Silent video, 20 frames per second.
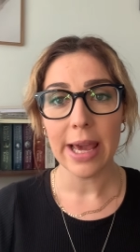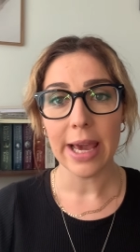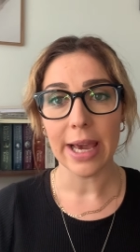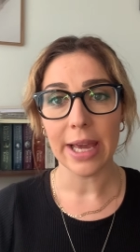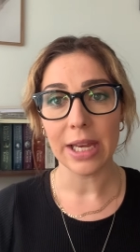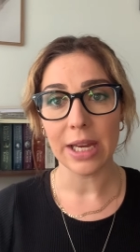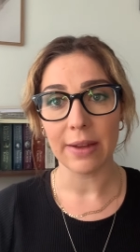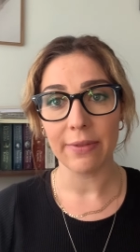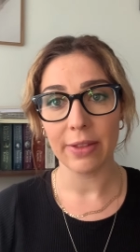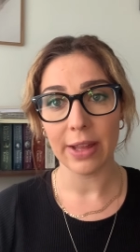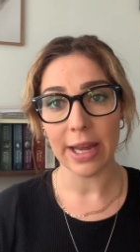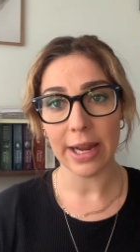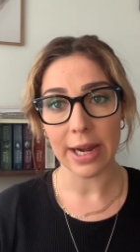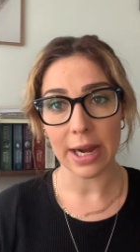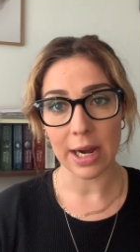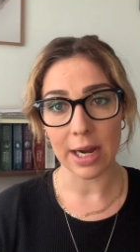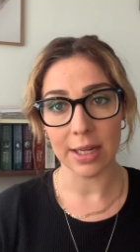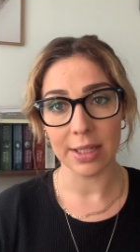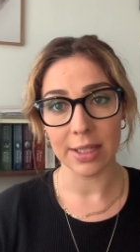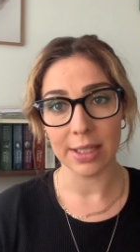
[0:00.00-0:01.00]
and if they
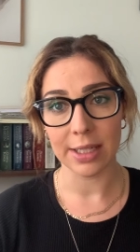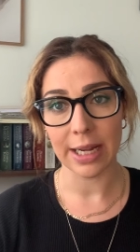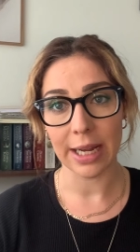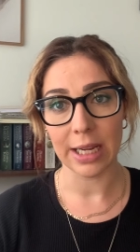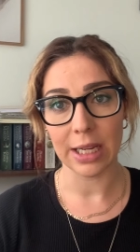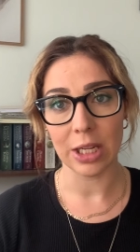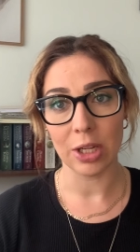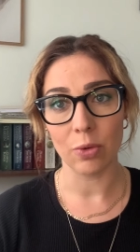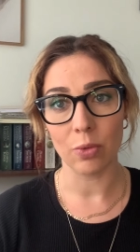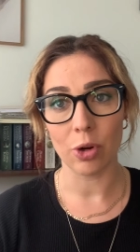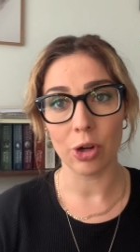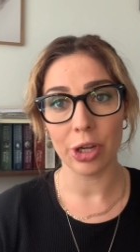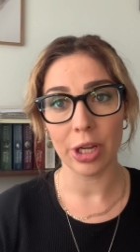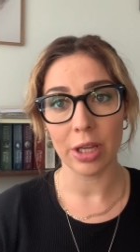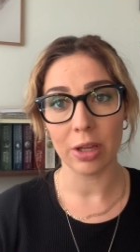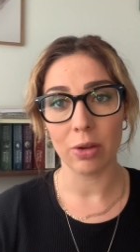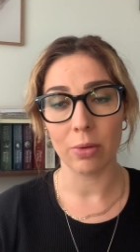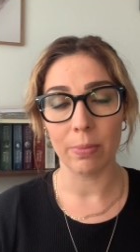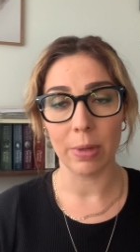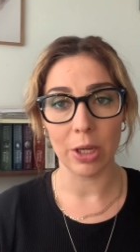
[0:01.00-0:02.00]
are to take you on it
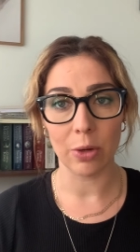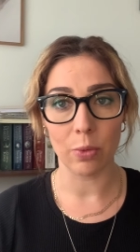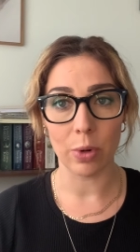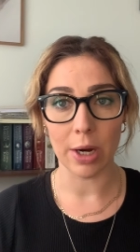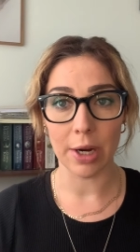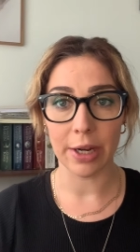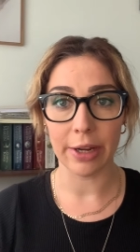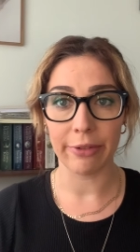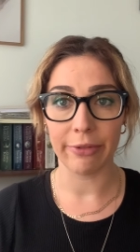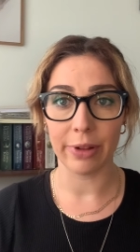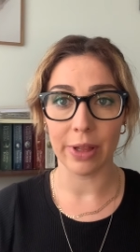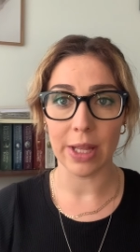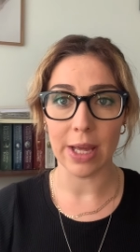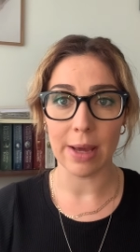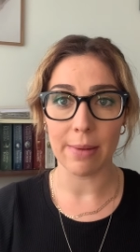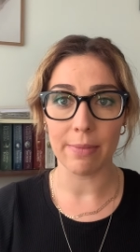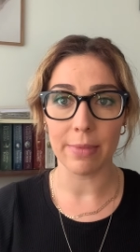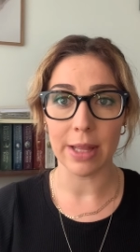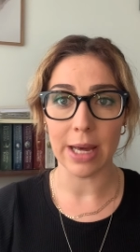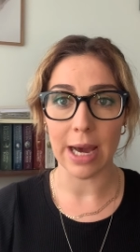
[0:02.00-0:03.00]
could be a worry for
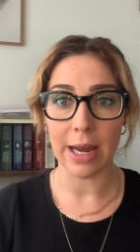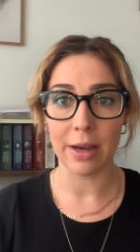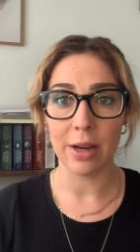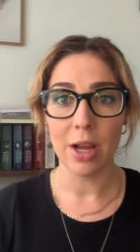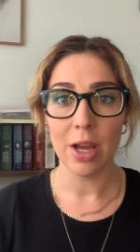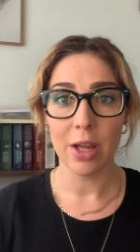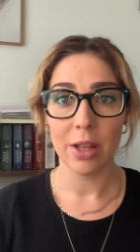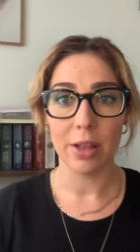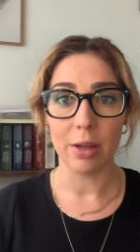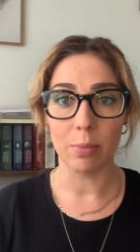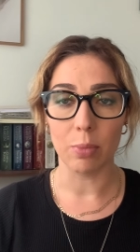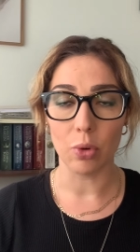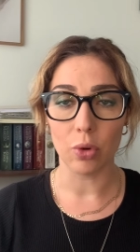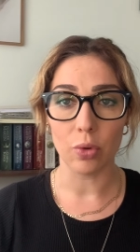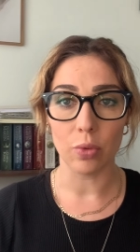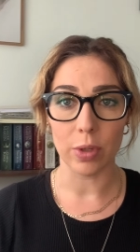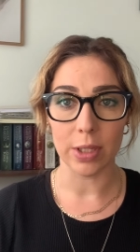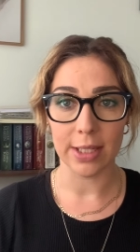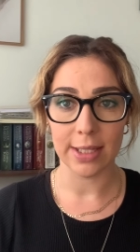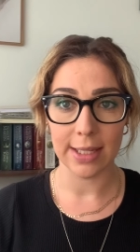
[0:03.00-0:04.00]
them that the
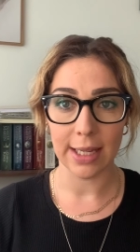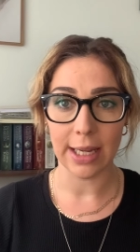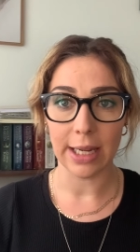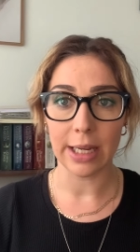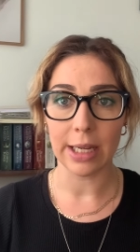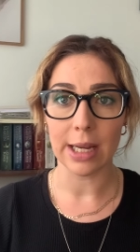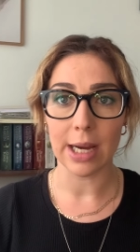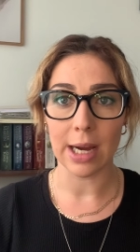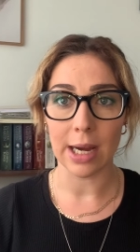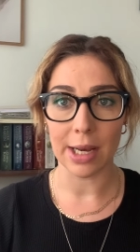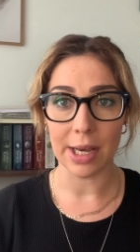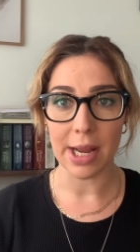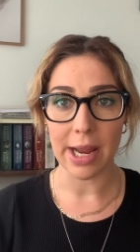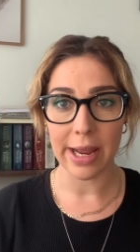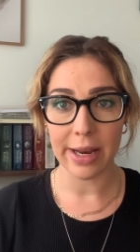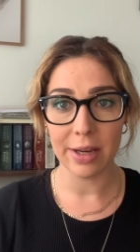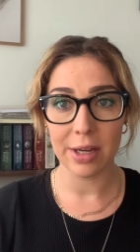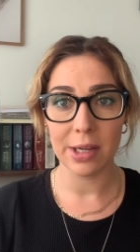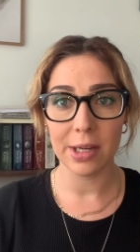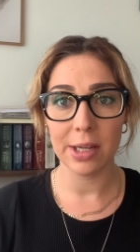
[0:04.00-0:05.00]
book was seen
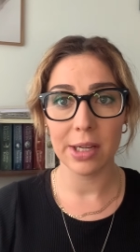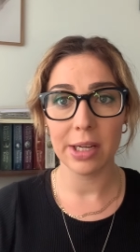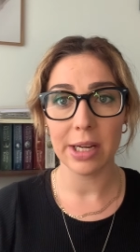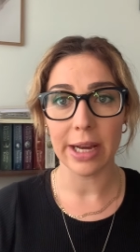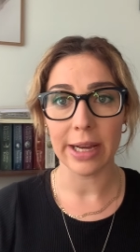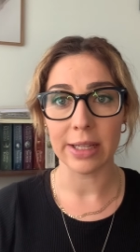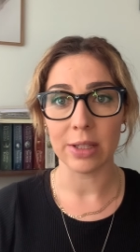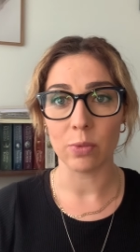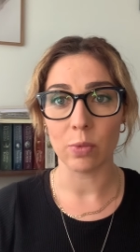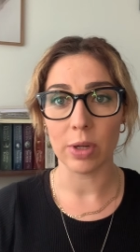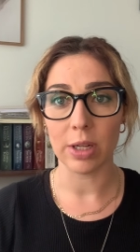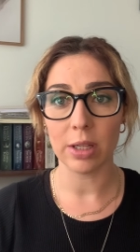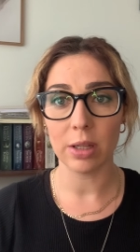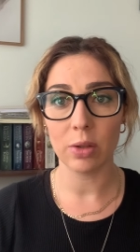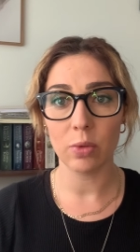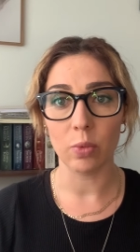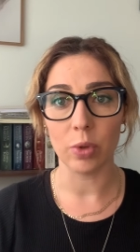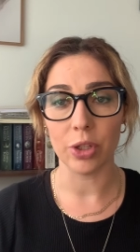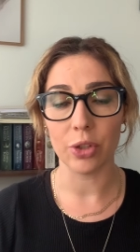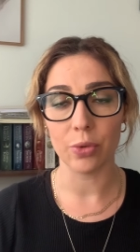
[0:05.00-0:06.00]
unedited as
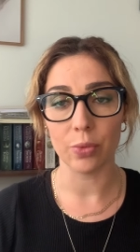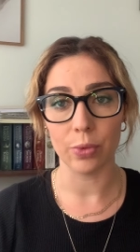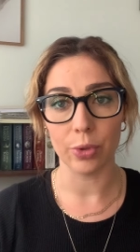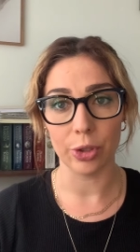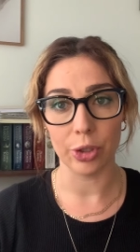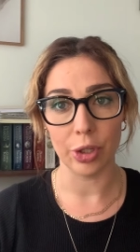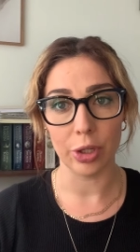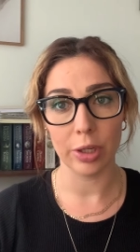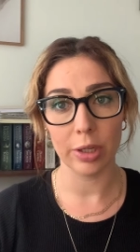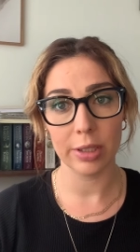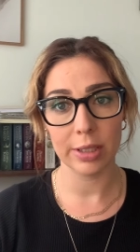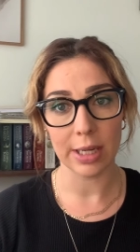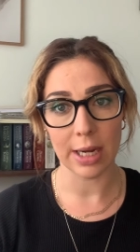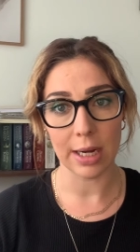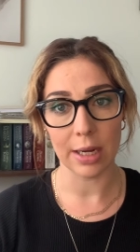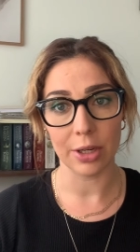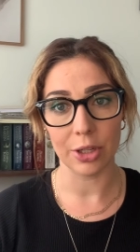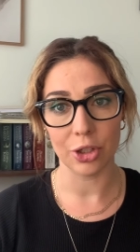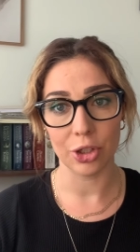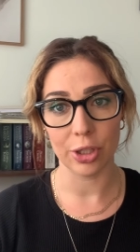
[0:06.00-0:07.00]
well which would
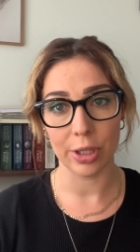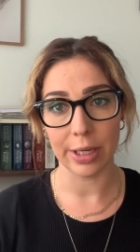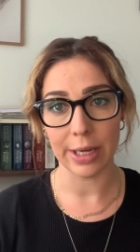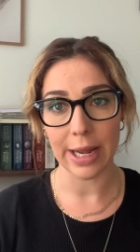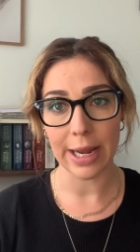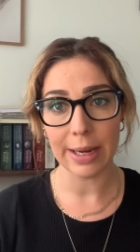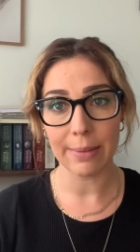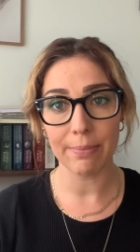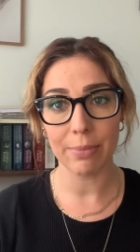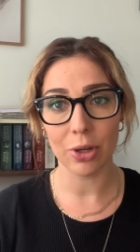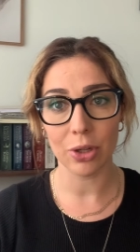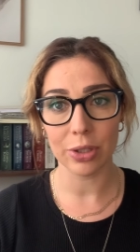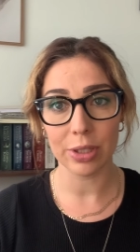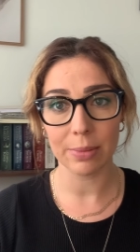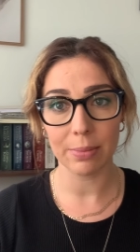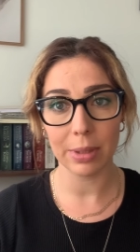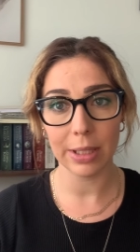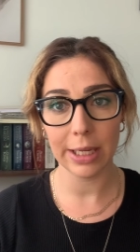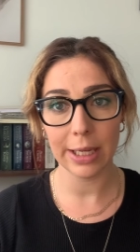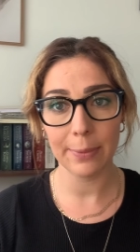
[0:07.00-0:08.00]
tarnish the name
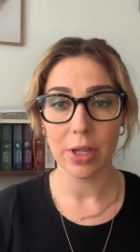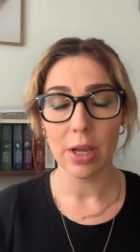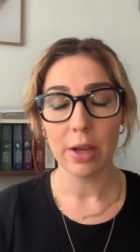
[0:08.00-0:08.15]
possibly